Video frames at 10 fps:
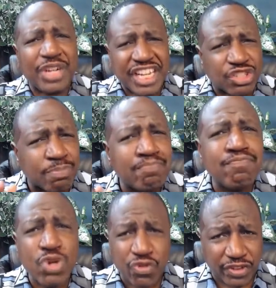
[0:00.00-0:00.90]
is
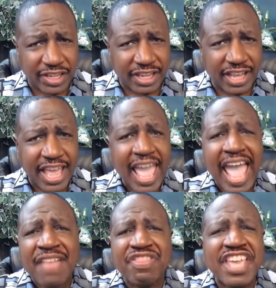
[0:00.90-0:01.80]
moving
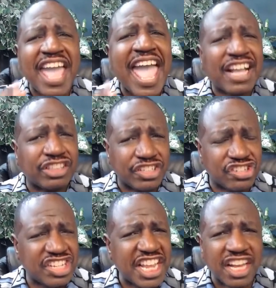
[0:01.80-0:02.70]
and the
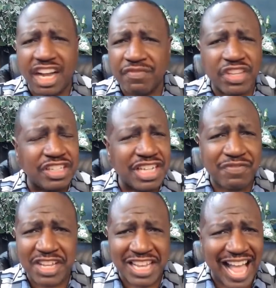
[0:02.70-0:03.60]
Ekklesia of the
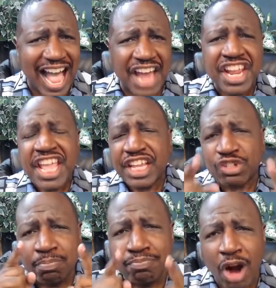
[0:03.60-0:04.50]
living God is
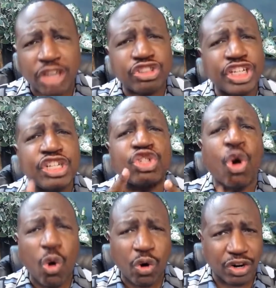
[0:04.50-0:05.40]
marching
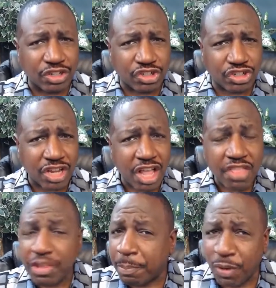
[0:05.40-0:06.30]
towards
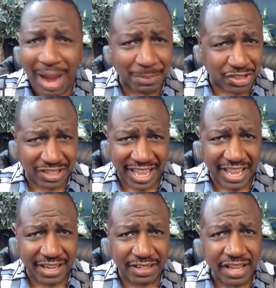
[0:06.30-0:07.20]
the promised land.
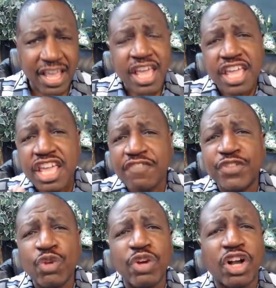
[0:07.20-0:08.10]
If
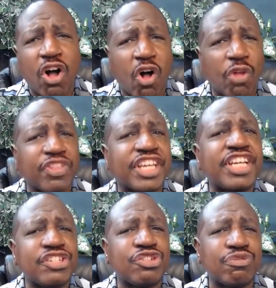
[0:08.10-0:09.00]
you recall the
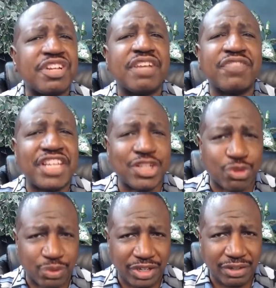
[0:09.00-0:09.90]
history of
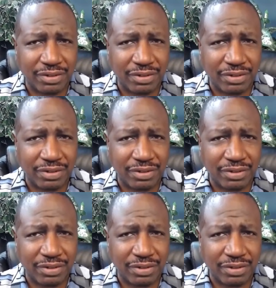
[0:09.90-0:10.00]
Israel,